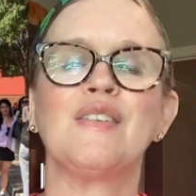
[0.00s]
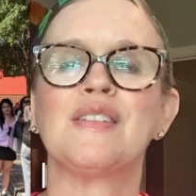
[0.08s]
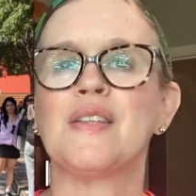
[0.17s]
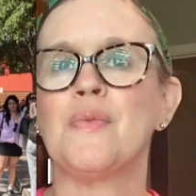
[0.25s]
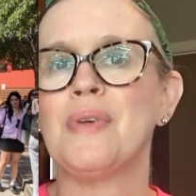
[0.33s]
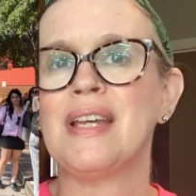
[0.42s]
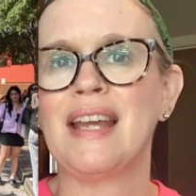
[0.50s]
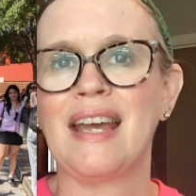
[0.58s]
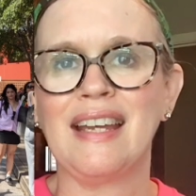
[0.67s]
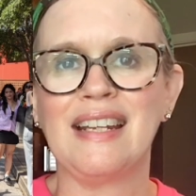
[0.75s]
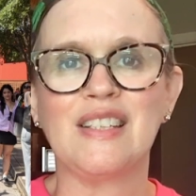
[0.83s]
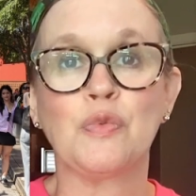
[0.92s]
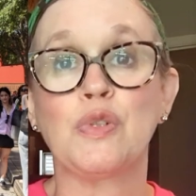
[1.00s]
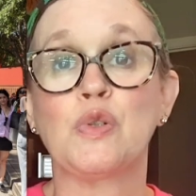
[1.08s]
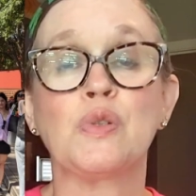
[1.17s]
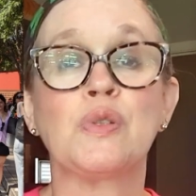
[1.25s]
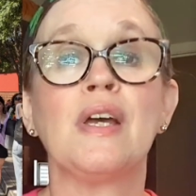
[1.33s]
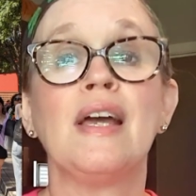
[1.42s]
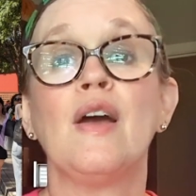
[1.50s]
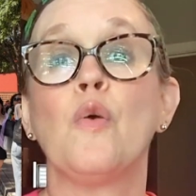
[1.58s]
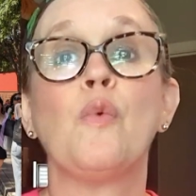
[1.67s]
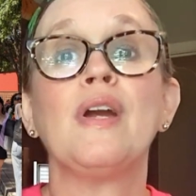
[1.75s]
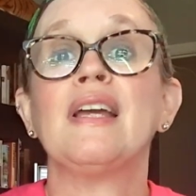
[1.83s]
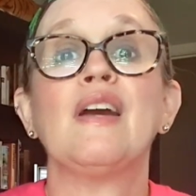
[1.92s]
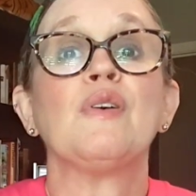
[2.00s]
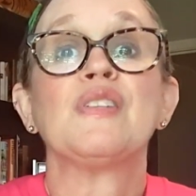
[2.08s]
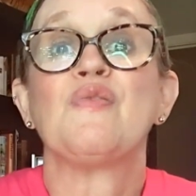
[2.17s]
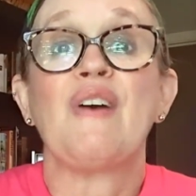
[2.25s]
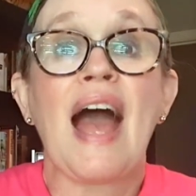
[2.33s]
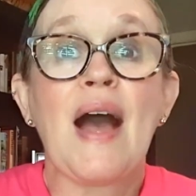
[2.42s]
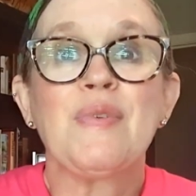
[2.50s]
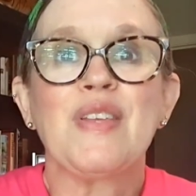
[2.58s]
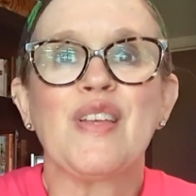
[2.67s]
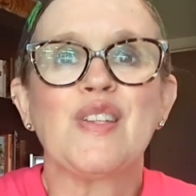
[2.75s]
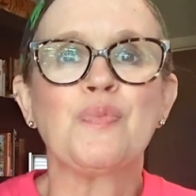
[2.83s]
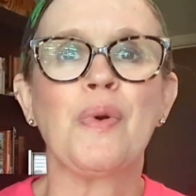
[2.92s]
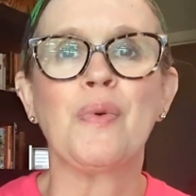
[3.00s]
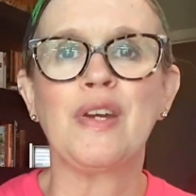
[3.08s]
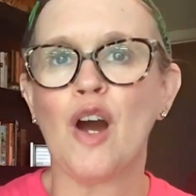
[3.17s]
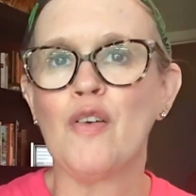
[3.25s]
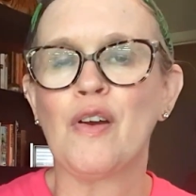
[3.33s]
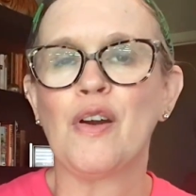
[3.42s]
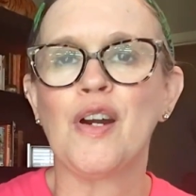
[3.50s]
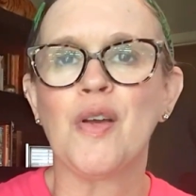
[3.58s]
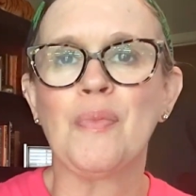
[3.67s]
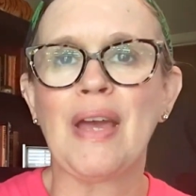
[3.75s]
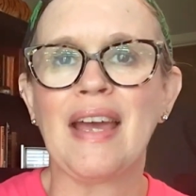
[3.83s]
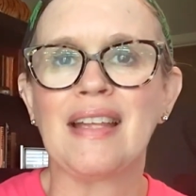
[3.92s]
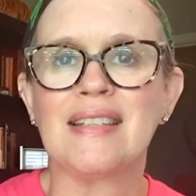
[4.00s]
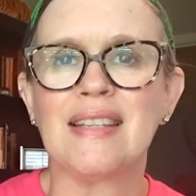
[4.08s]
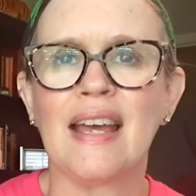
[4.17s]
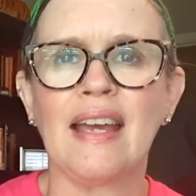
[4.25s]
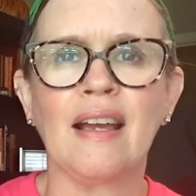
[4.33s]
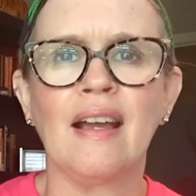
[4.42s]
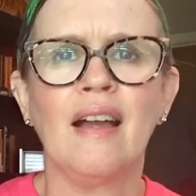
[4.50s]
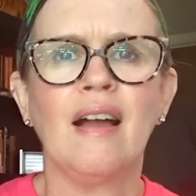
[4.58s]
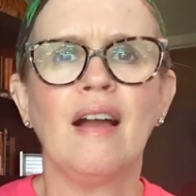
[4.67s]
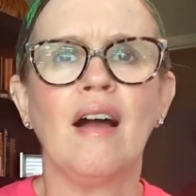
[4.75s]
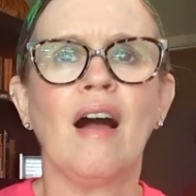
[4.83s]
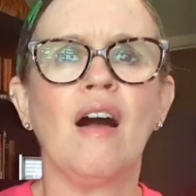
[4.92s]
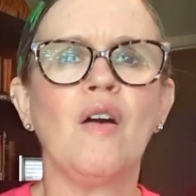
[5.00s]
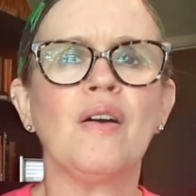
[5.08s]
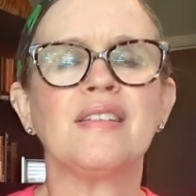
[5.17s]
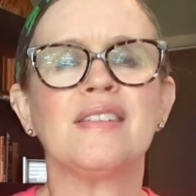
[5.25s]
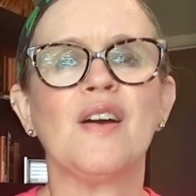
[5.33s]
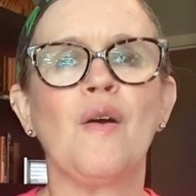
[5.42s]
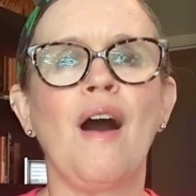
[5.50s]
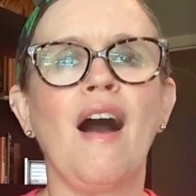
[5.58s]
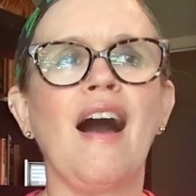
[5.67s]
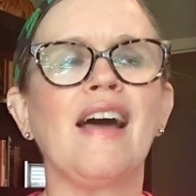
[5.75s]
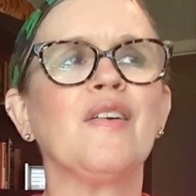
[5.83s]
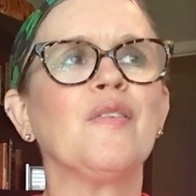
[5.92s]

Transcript: It was in the mid 80s, which was we, it was fabulous, but we overheard a man saying, "Oh, it's so hot."